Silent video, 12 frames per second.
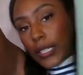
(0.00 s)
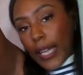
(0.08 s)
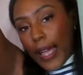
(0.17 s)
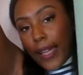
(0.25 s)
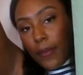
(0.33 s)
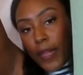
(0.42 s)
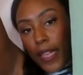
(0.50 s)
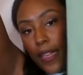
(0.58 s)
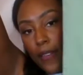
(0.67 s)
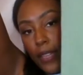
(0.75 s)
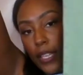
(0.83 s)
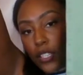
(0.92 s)
time we
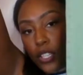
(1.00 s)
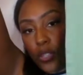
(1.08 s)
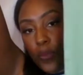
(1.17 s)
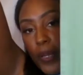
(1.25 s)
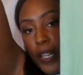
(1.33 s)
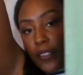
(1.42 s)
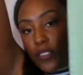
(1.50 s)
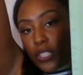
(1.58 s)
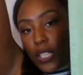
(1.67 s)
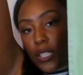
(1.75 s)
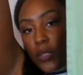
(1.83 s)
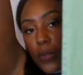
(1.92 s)
have a cute pair of
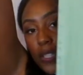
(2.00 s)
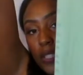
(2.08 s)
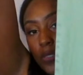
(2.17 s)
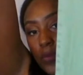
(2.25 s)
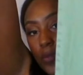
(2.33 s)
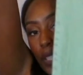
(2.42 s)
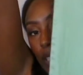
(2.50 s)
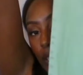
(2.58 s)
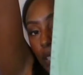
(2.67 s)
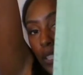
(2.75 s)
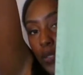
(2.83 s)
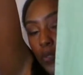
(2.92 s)
jeans with this really
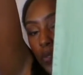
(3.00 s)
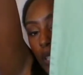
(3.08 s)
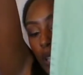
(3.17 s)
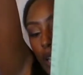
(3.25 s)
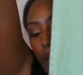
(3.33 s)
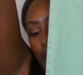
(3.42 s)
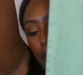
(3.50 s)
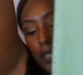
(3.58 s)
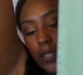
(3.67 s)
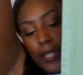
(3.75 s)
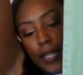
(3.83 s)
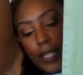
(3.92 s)
cute
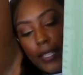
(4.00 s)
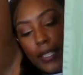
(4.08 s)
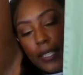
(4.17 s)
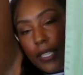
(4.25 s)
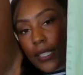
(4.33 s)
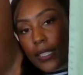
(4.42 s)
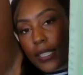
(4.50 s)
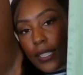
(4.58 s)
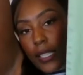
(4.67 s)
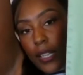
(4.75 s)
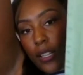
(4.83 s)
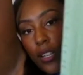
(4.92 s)
lace
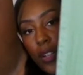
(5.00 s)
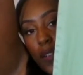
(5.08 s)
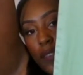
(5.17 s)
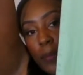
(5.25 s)
detail on the